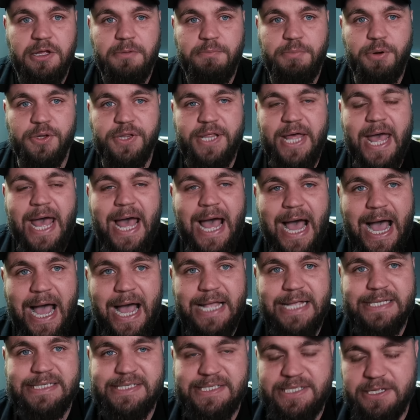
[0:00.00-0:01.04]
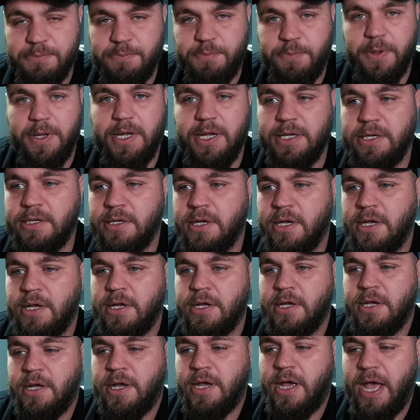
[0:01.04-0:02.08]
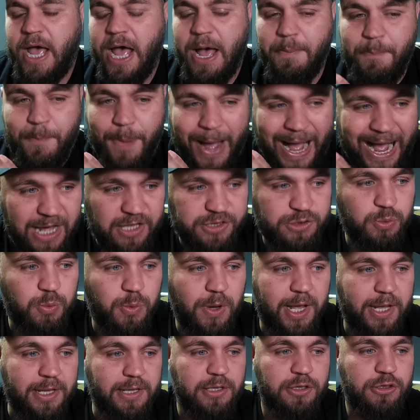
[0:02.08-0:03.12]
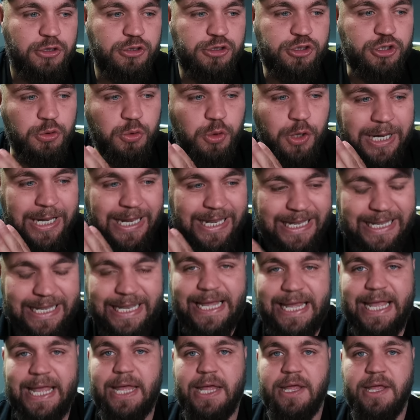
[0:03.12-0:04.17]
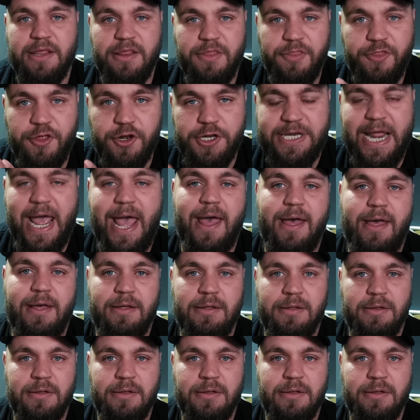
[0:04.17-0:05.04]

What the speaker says: But there has to be a pathway to clear the debt.